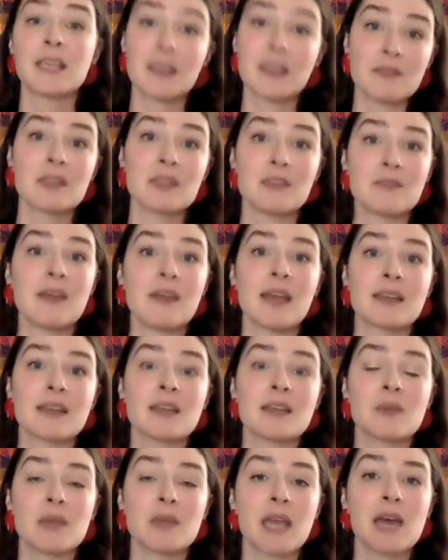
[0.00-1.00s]
given the fact
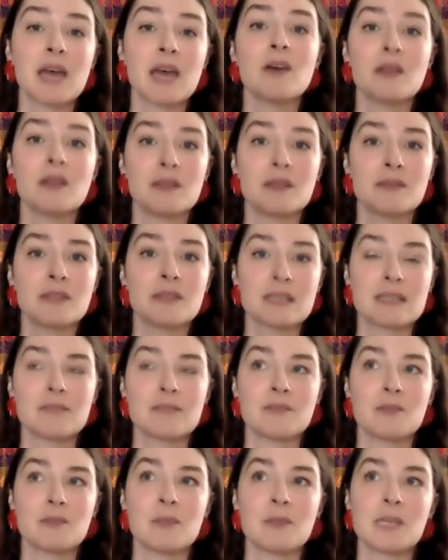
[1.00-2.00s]
that we have all of this
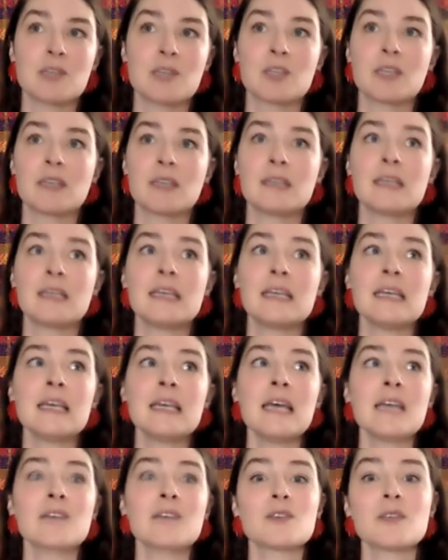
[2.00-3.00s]
information.
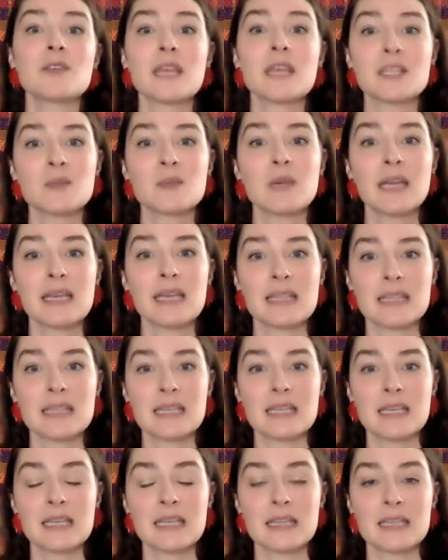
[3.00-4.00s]
And so that's why I
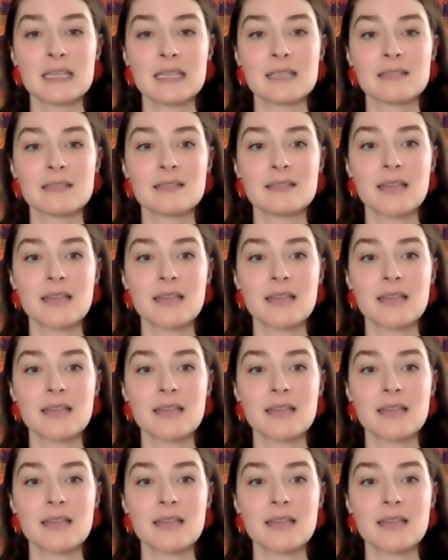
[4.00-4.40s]
think this